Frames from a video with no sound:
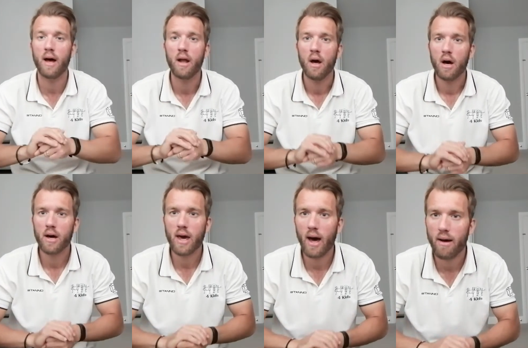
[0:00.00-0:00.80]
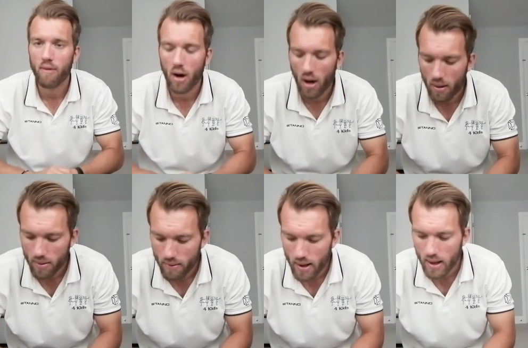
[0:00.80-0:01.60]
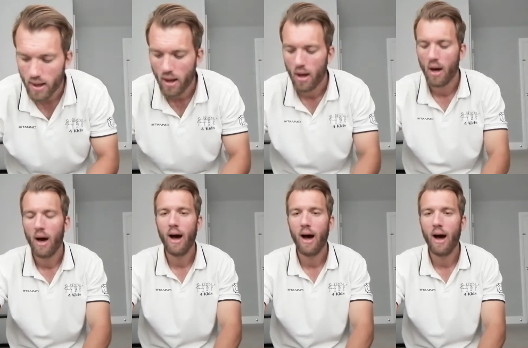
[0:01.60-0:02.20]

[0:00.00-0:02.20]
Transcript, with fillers: then. Okay, right, are we ready?